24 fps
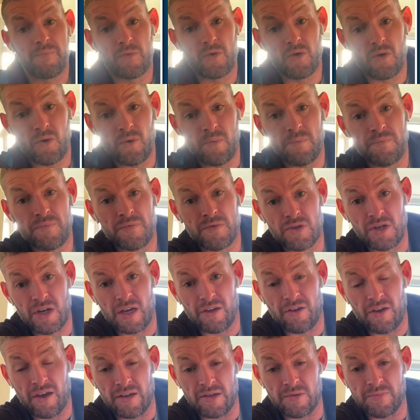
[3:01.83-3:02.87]
Cool.
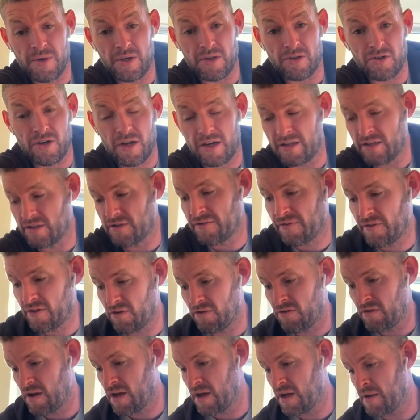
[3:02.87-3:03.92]
Cheers Expert Trades
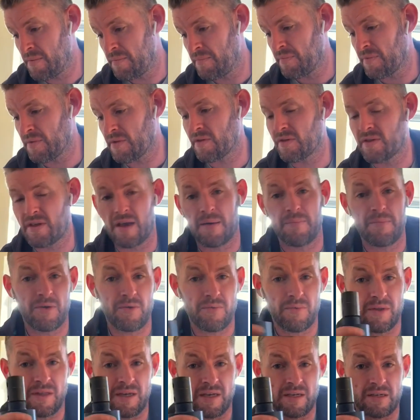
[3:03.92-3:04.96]
for setting me
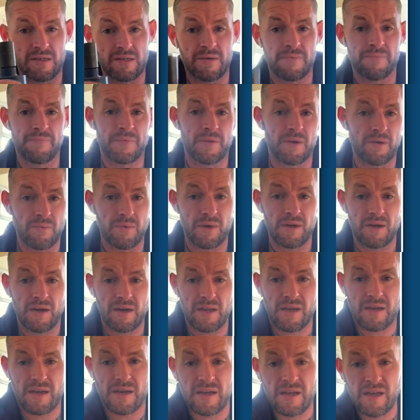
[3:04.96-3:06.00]
up with these, and
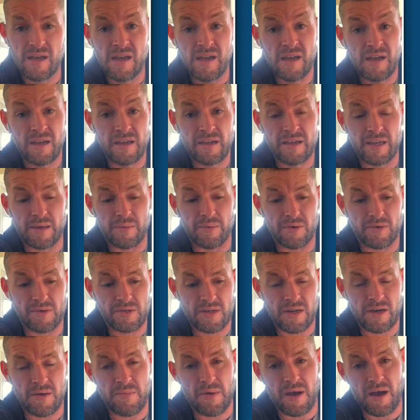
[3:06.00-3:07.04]
we'll keep
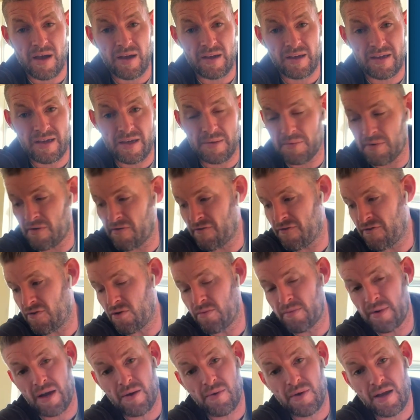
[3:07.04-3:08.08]
using them and keep you
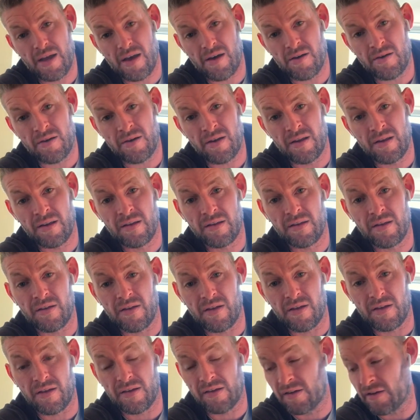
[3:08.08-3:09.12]
informed how we get on
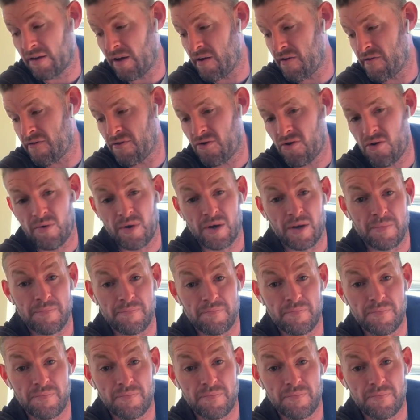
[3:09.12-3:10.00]
going forward.